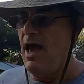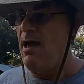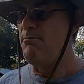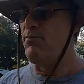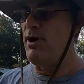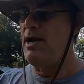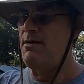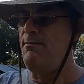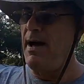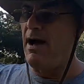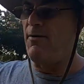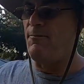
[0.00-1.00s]
and bring
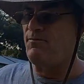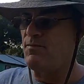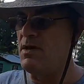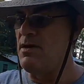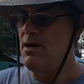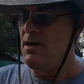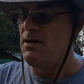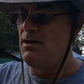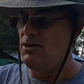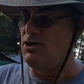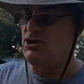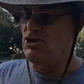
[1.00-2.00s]
about
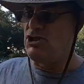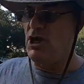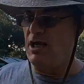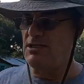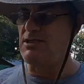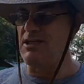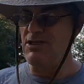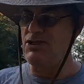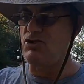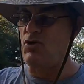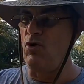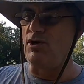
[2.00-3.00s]

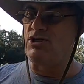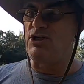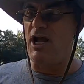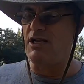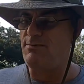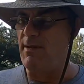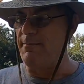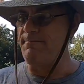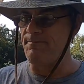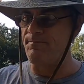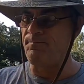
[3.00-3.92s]
justice or judgment.